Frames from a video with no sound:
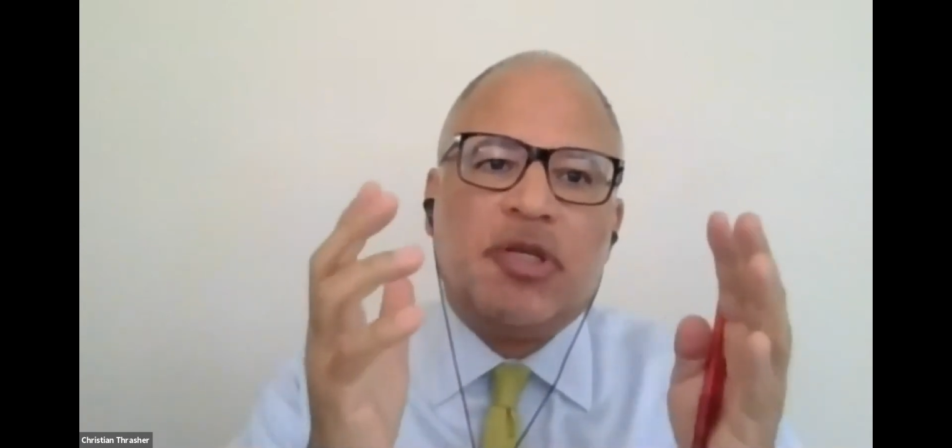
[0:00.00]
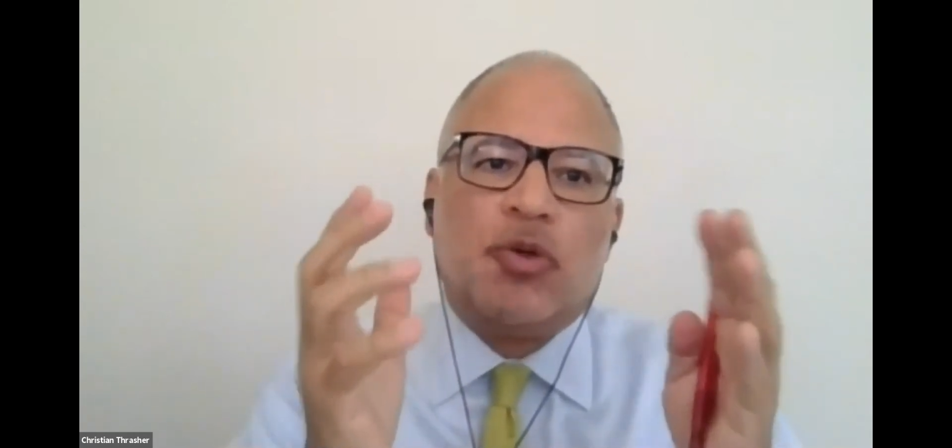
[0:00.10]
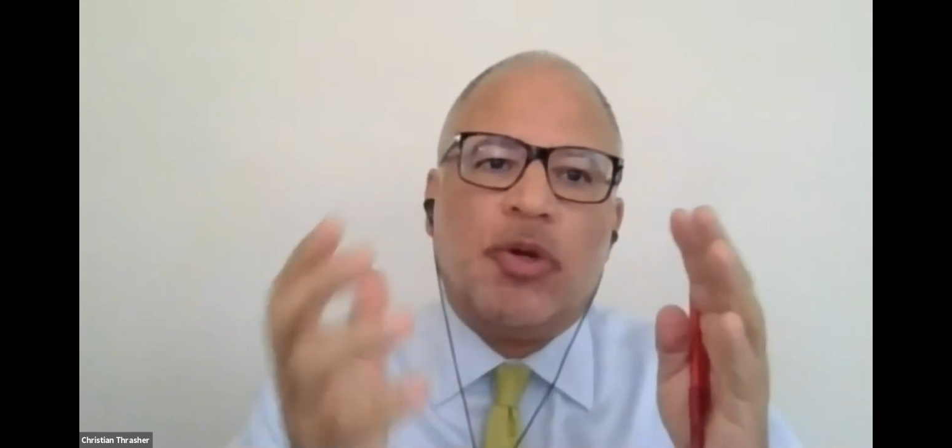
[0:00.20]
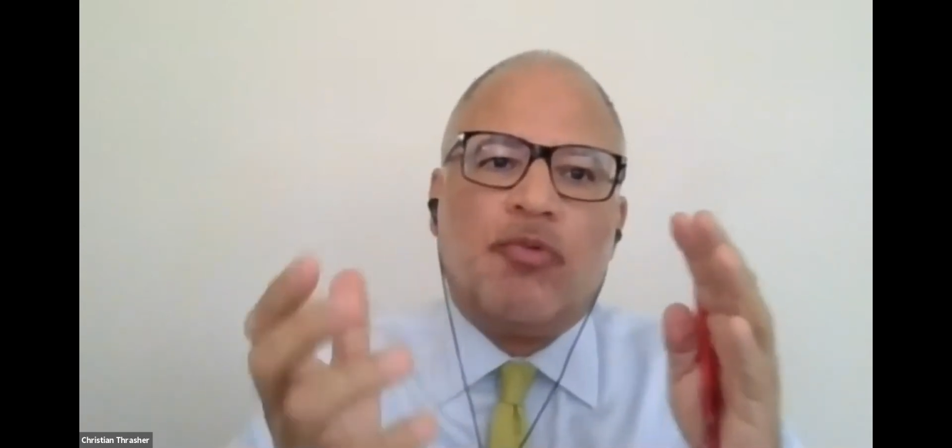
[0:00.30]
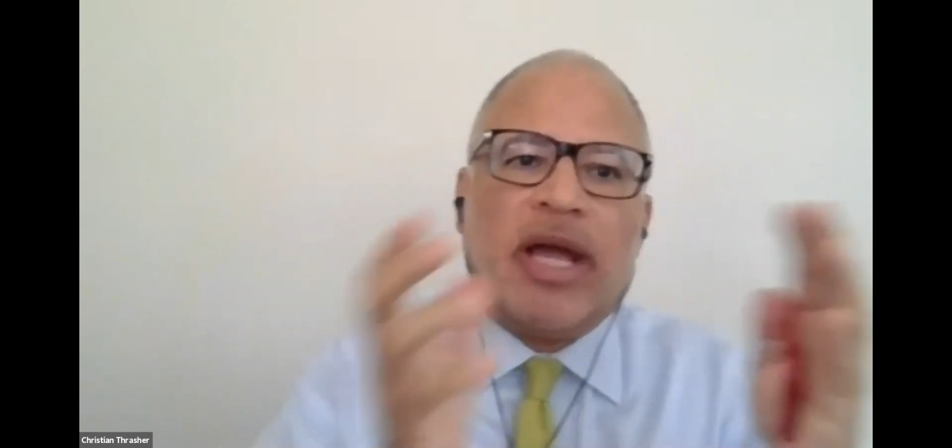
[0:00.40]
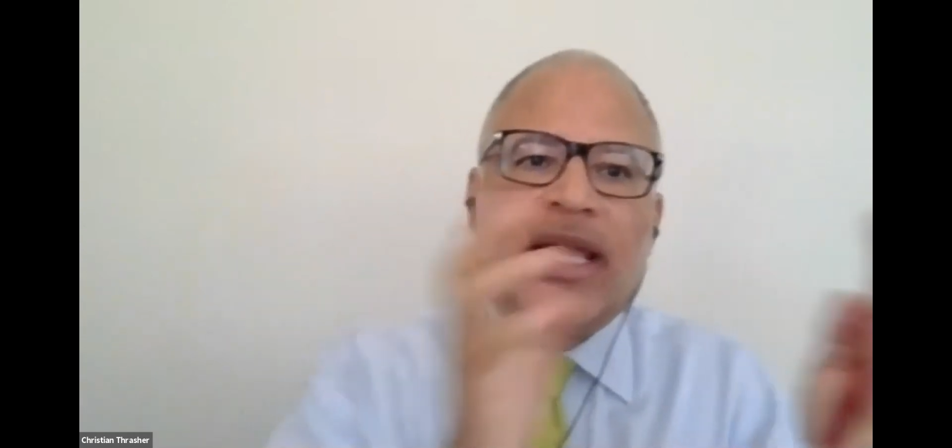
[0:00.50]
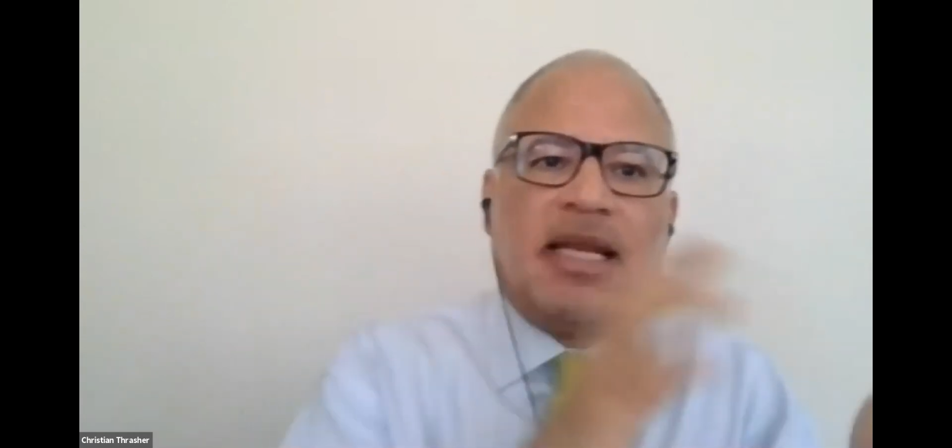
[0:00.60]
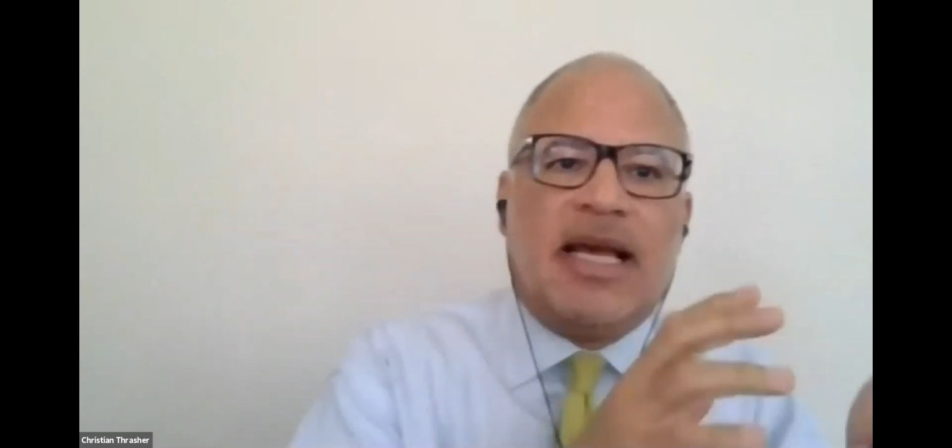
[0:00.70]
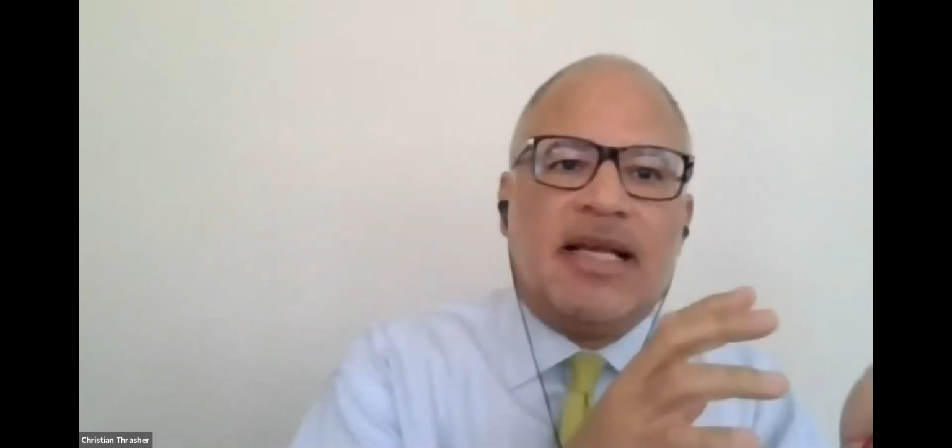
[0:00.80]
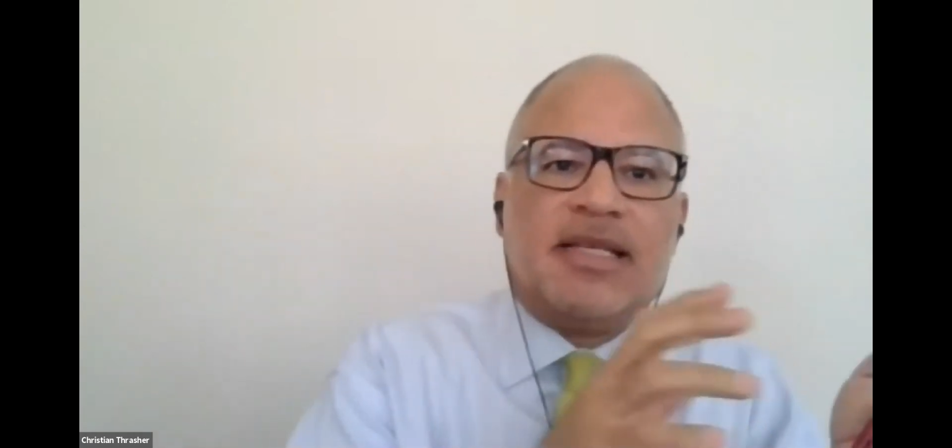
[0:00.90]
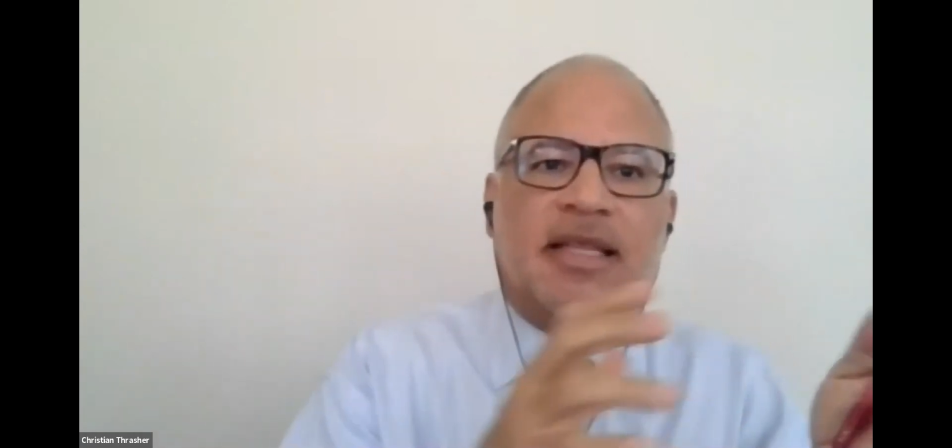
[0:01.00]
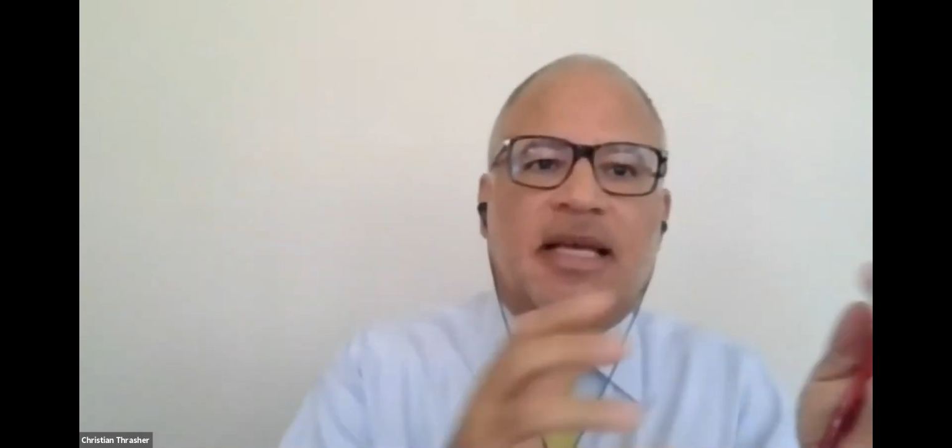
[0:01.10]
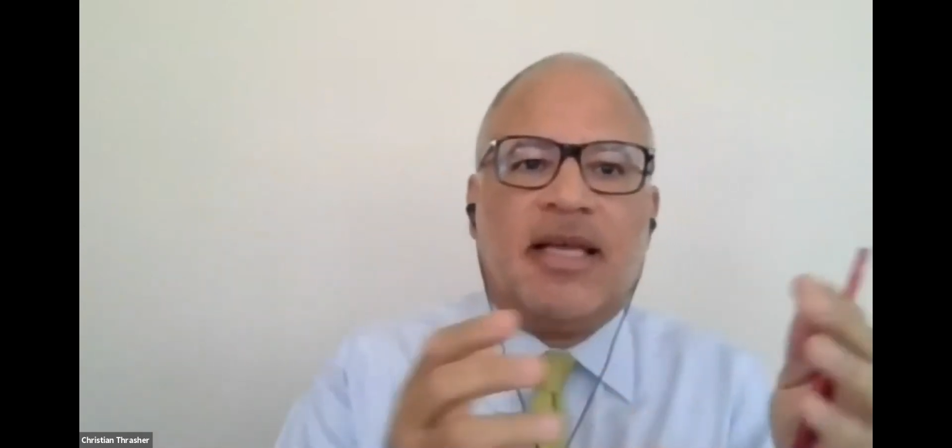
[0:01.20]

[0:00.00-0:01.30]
between recognizing that,